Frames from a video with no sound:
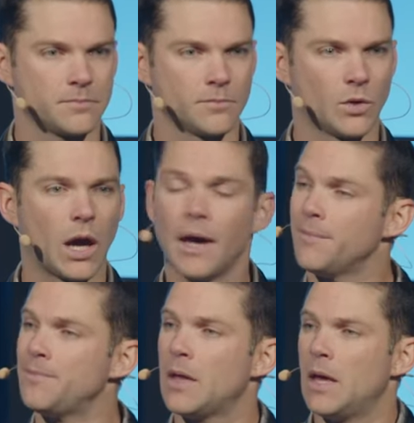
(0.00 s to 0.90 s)
Okay?
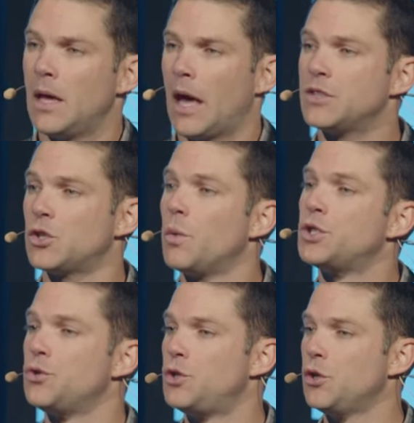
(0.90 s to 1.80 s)
And so
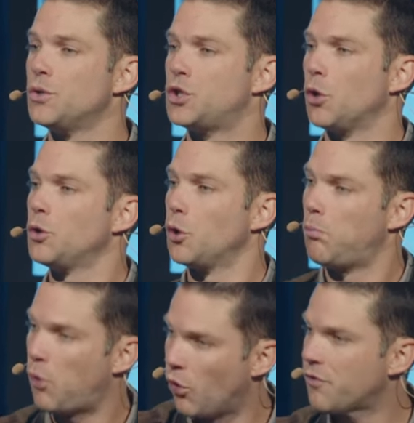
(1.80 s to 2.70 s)
what you do is you'll, you'll
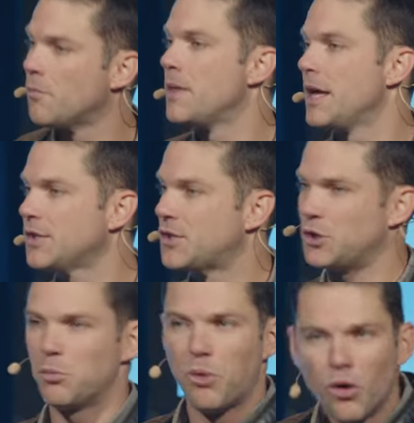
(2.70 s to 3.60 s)
pull from this and
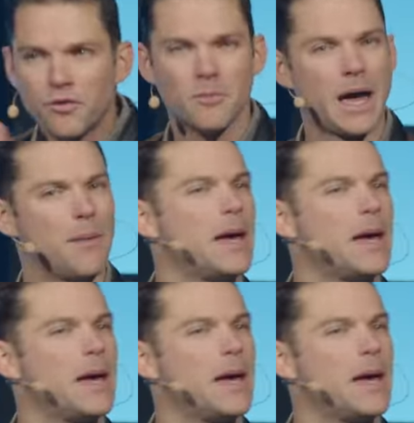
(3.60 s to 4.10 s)
you'll pull from that.